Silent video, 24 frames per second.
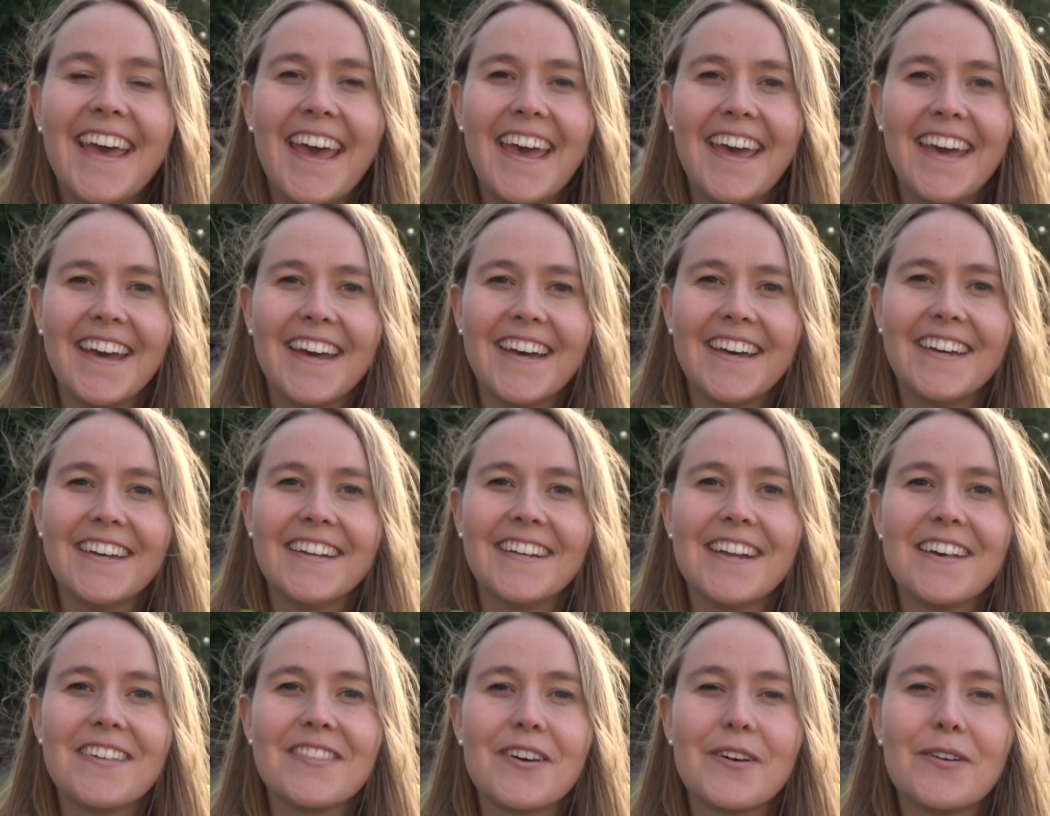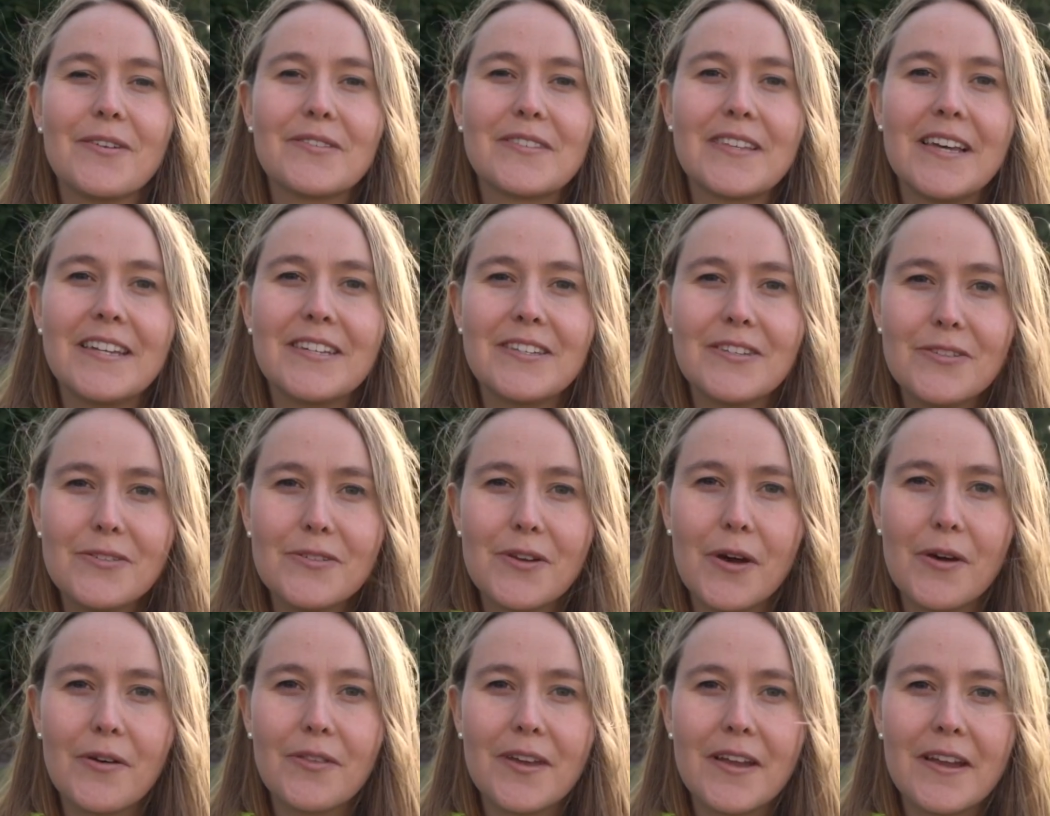And those that do
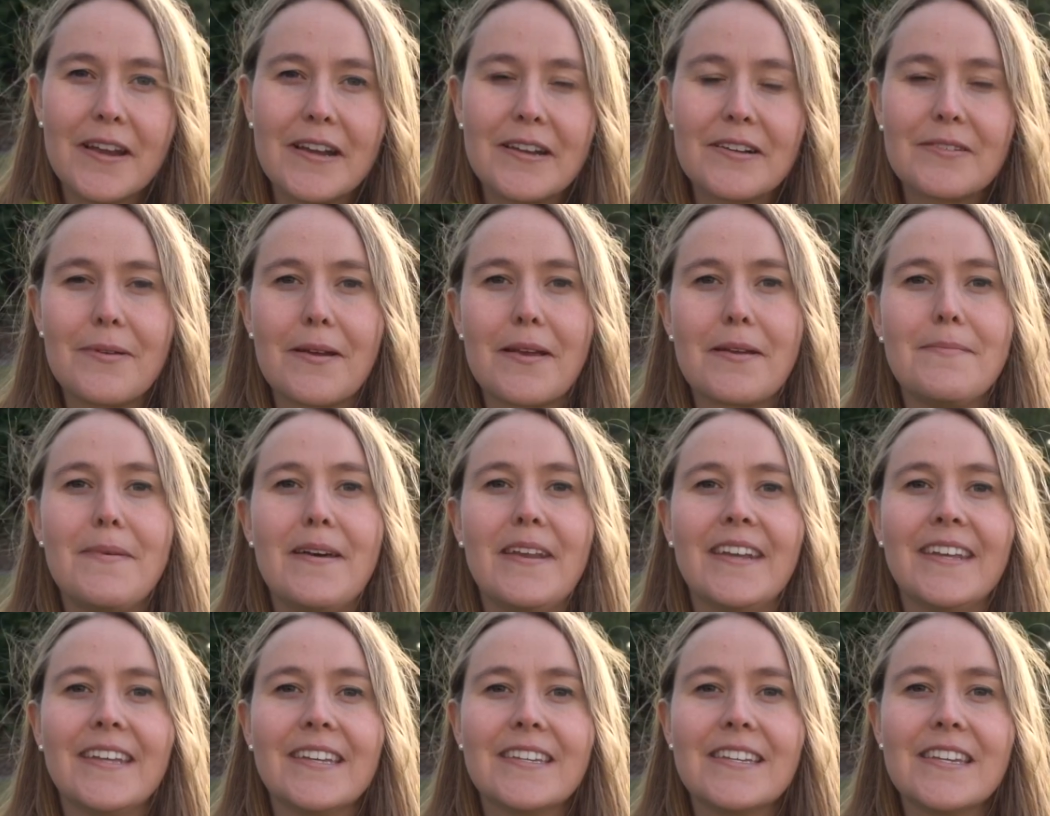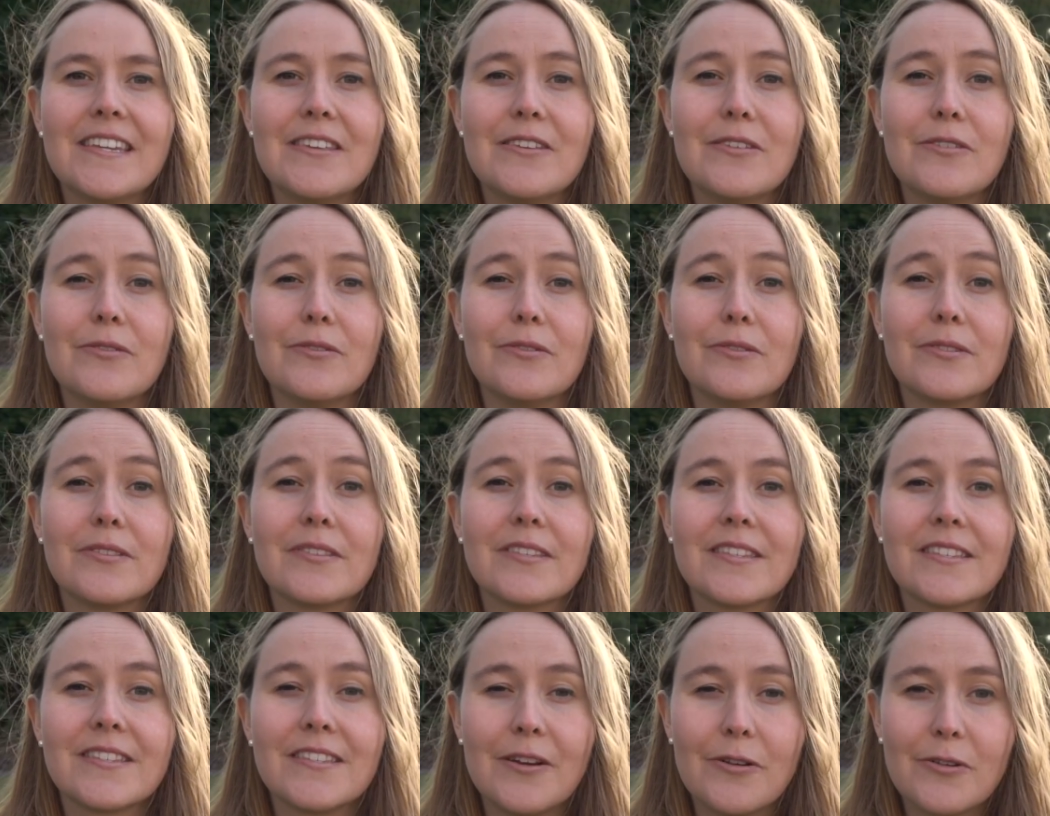go there, it's recommended to
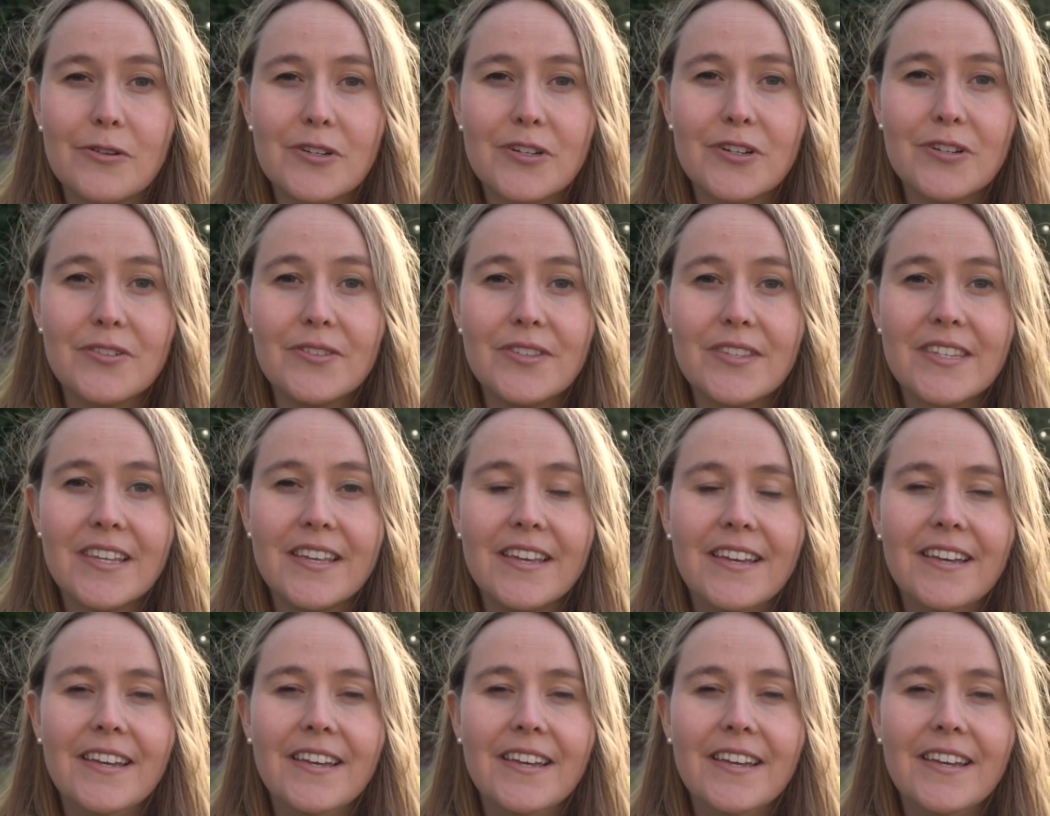use snowshoes.